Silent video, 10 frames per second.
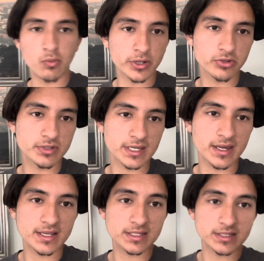1 through 10
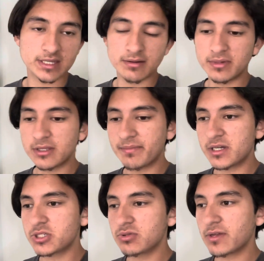as in 10 being the
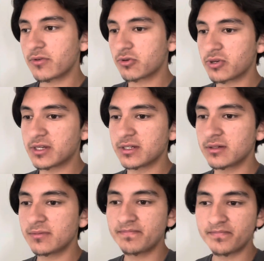best shoes ever
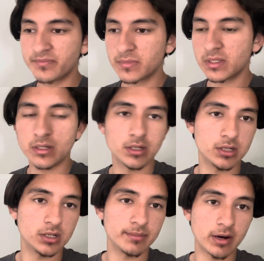created.
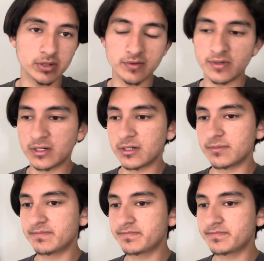Um, I'll give it a